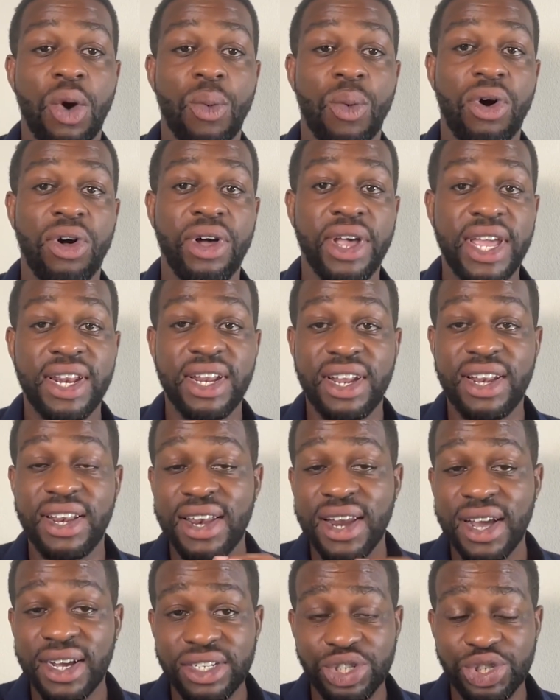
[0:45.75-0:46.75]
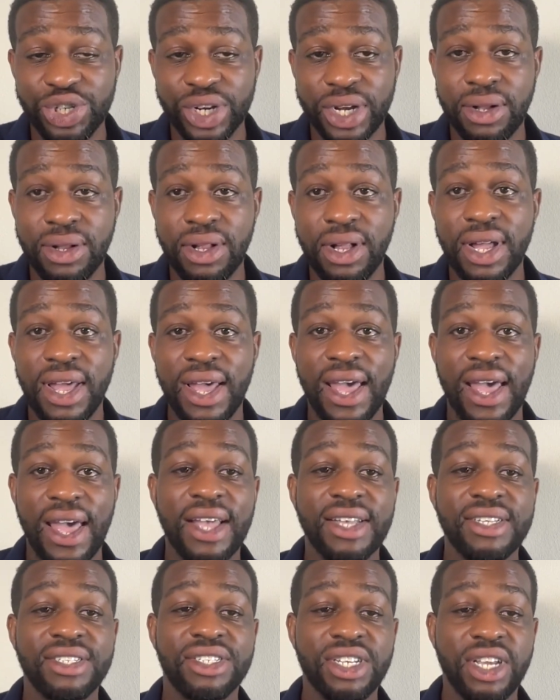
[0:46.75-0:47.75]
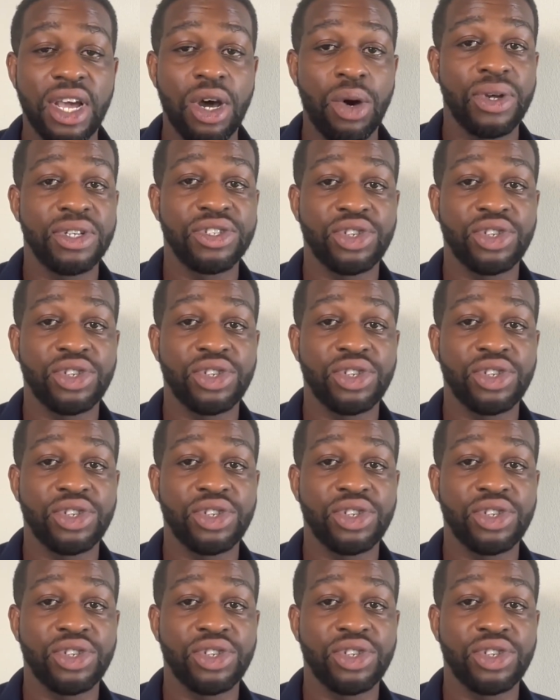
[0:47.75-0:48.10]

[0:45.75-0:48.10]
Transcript: Well, in a nutshell, SEO